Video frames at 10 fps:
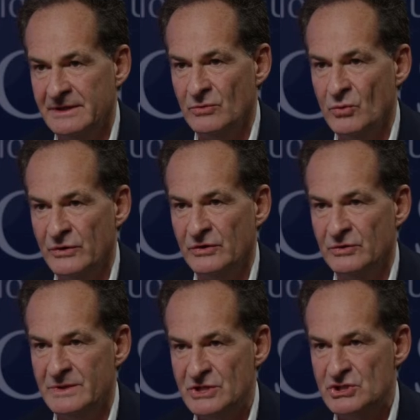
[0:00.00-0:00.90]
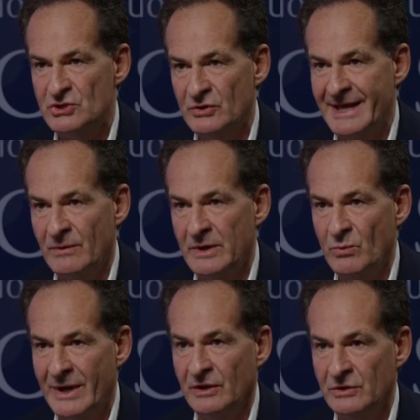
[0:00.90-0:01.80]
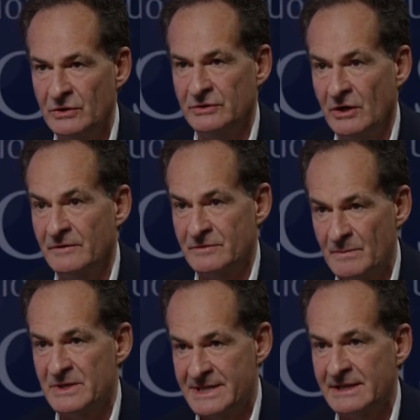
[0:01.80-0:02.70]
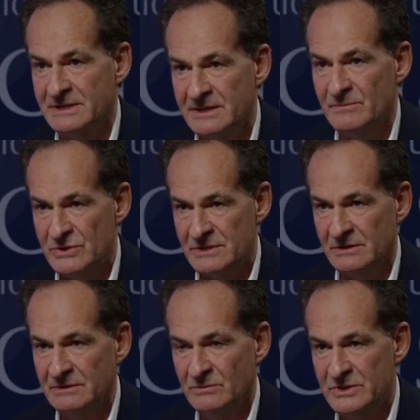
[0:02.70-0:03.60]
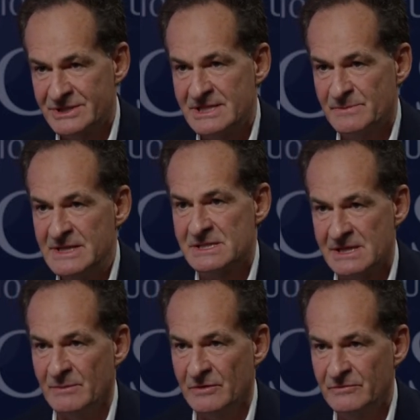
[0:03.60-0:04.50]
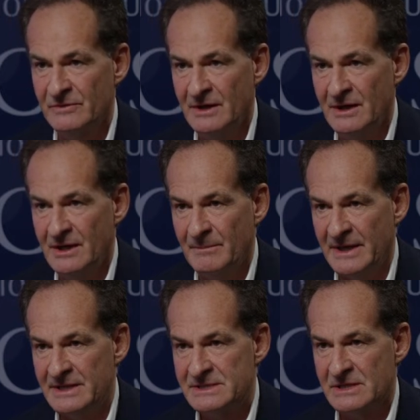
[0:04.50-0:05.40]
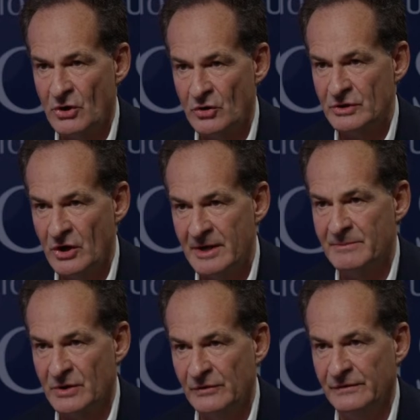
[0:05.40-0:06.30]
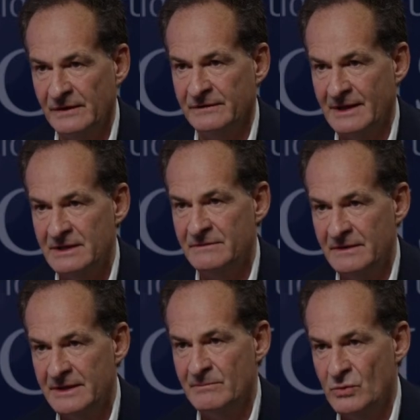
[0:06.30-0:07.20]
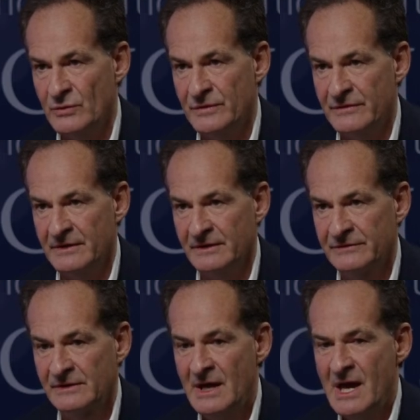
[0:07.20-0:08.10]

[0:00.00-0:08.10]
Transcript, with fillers: in order to ensure that we're well looked after and protected in Brazil, which there's been some of, but it's an ongoing process that is very important to us.